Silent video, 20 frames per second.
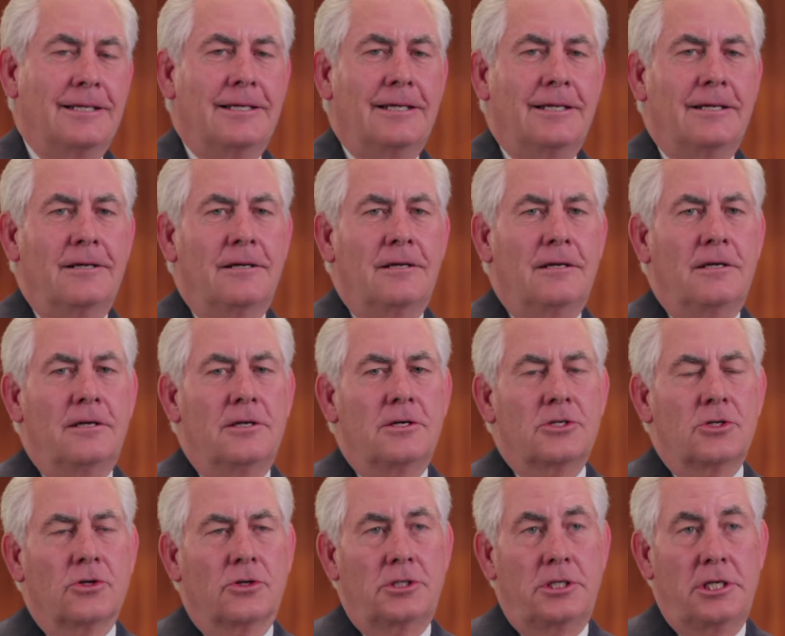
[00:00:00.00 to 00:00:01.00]
that are required
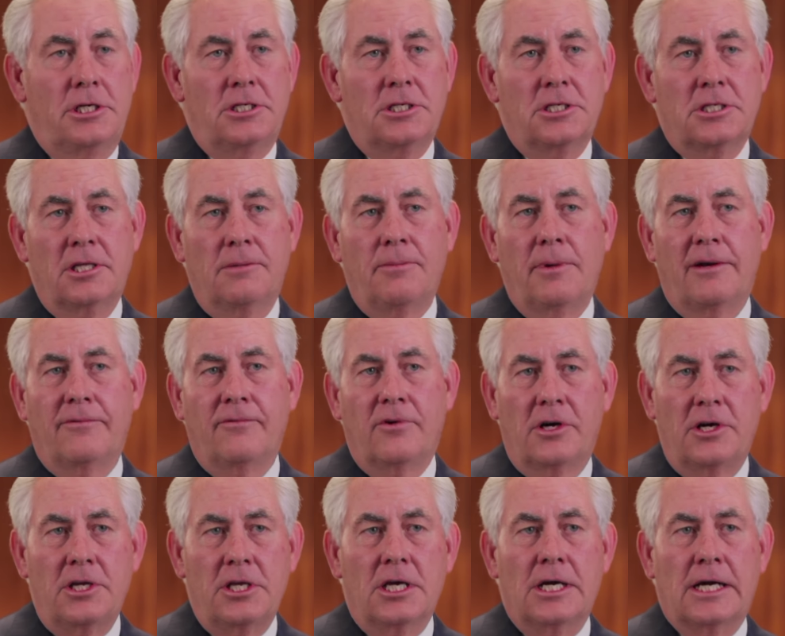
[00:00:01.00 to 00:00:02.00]
if you're going to be
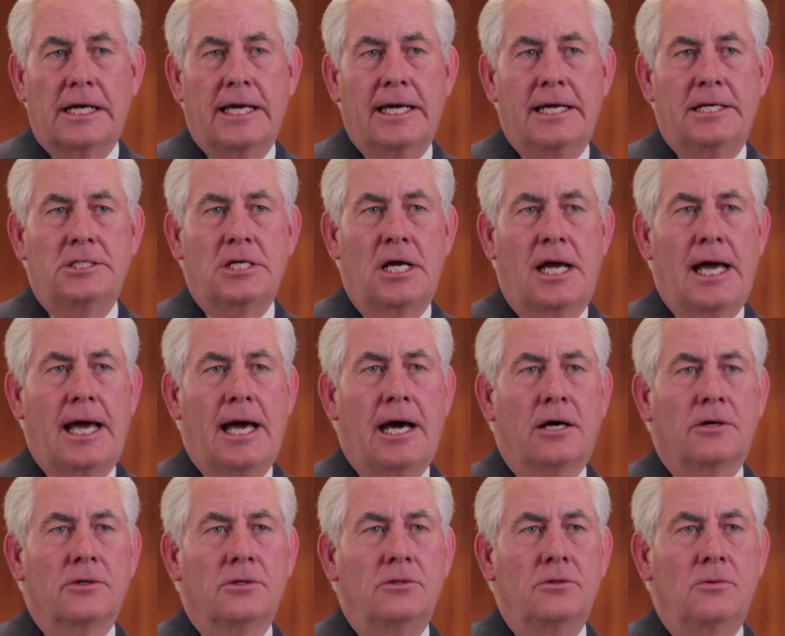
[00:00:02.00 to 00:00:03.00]
successful. And if you don't
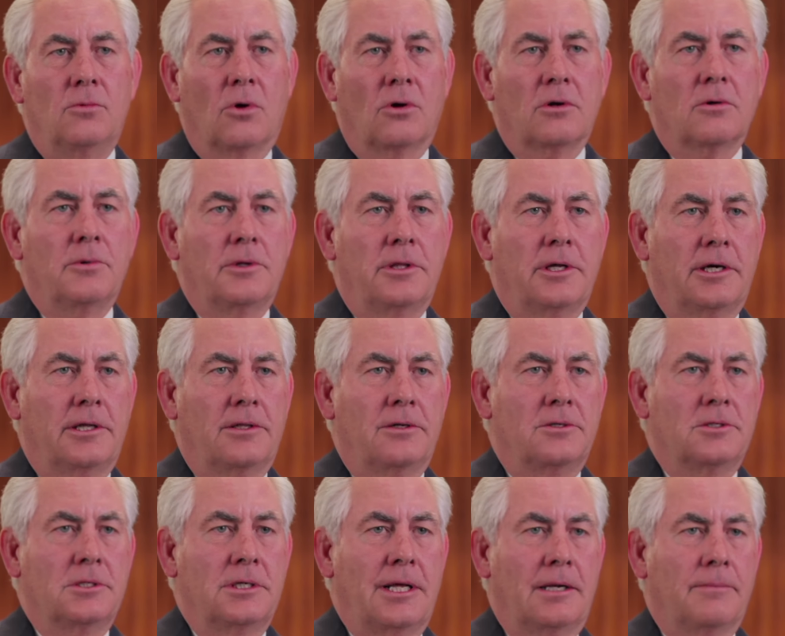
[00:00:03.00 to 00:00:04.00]
possess those, you're not.
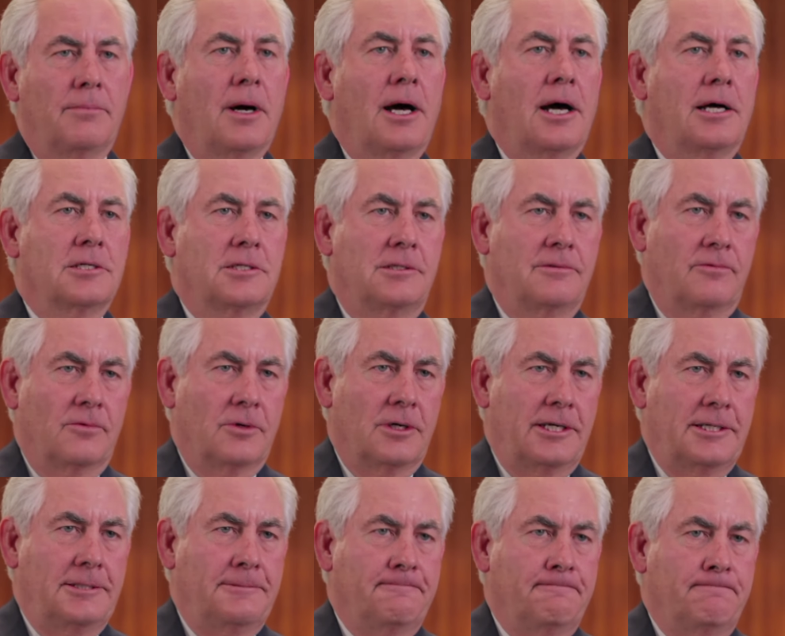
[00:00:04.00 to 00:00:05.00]
But in
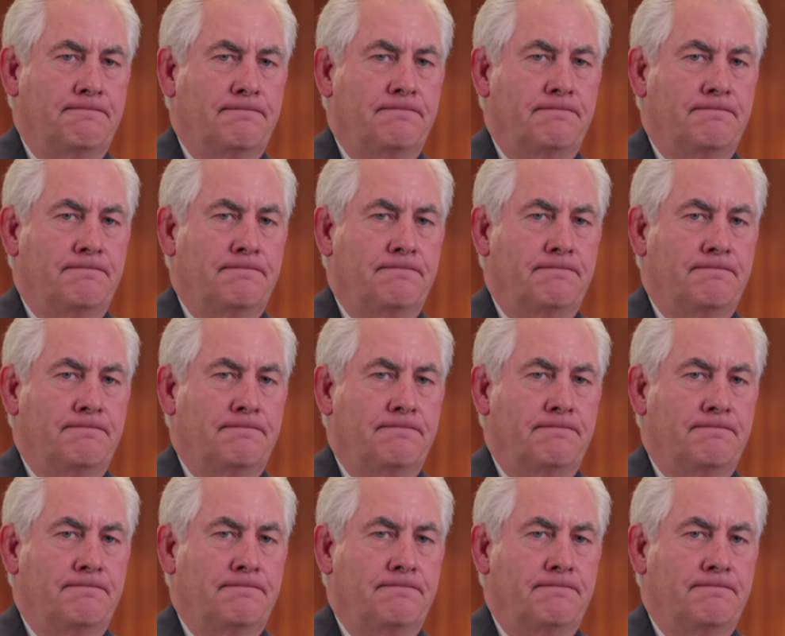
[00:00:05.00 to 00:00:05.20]
business, we can